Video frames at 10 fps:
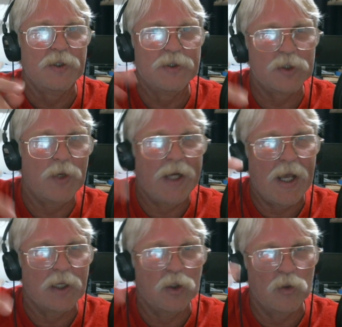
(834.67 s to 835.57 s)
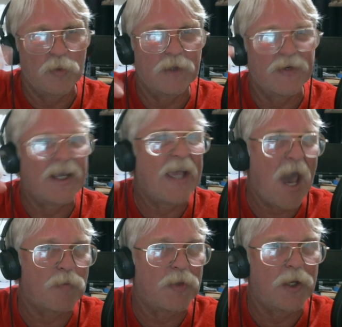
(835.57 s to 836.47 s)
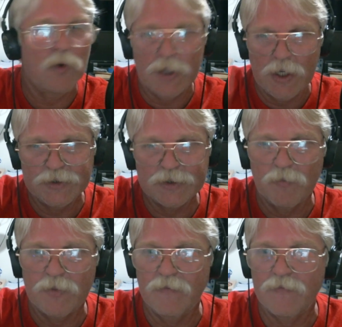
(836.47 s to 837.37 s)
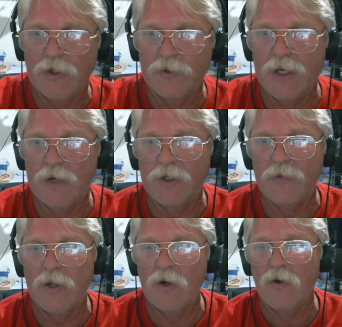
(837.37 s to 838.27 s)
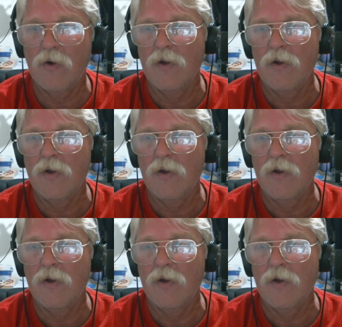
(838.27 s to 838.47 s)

So it had a little bit of a gap there in case something fell down in there.